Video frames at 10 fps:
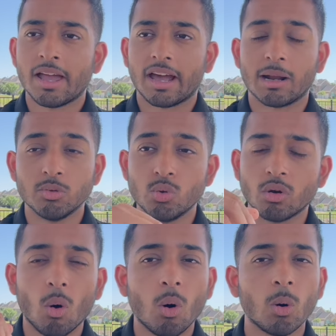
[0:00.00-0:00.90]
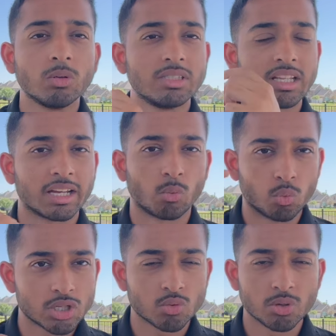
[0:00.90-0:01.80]
and I'm doing all these like
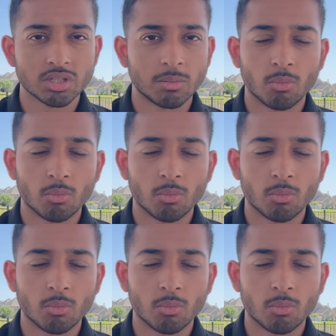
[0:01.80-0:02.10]
rituals in the